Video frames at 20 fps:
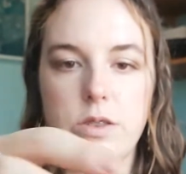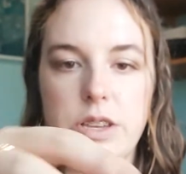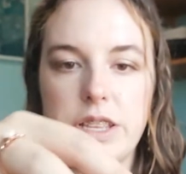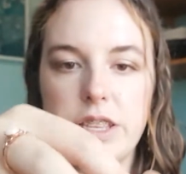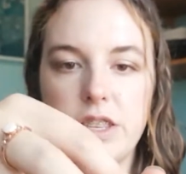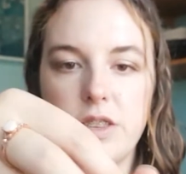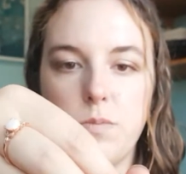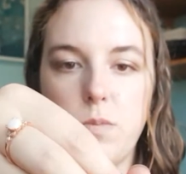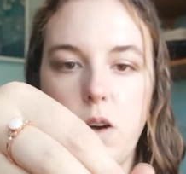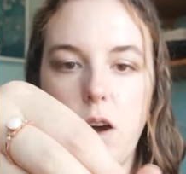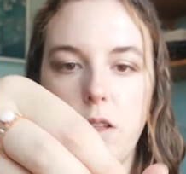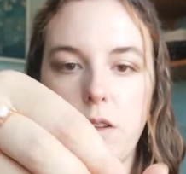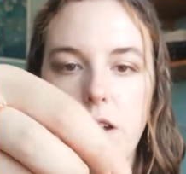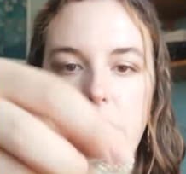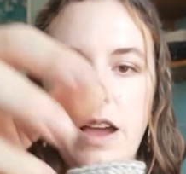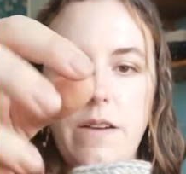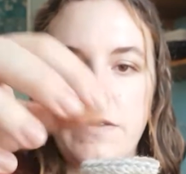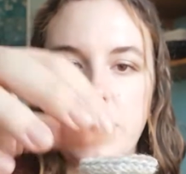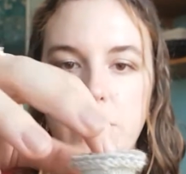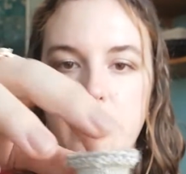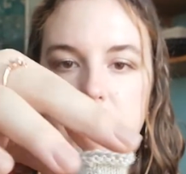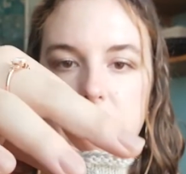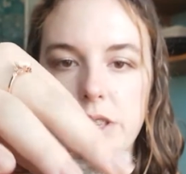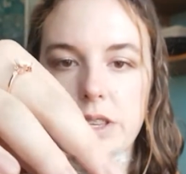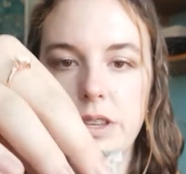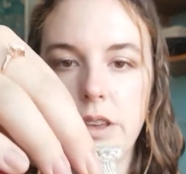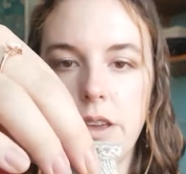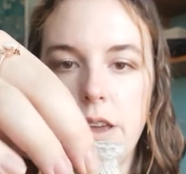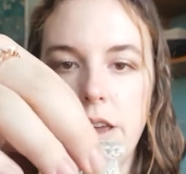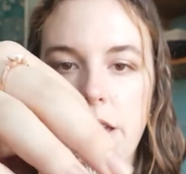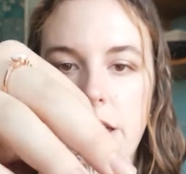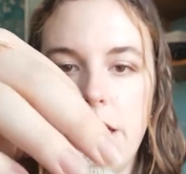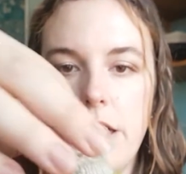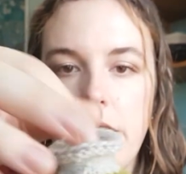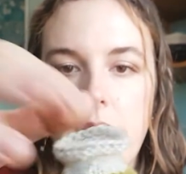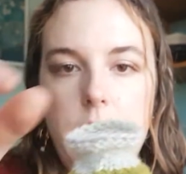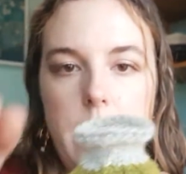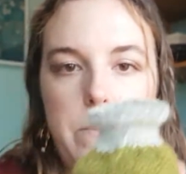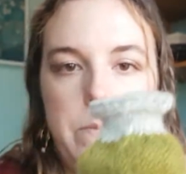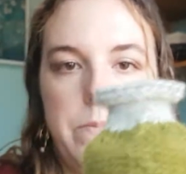get smaller afterwards.
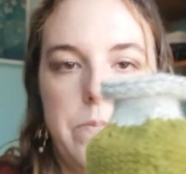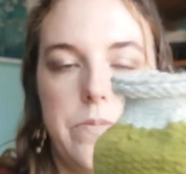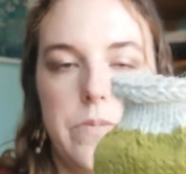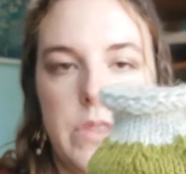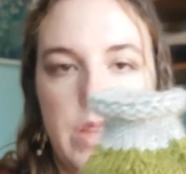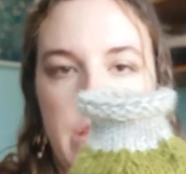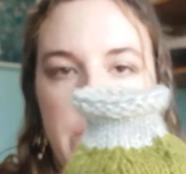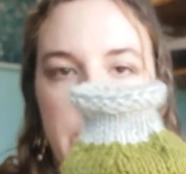And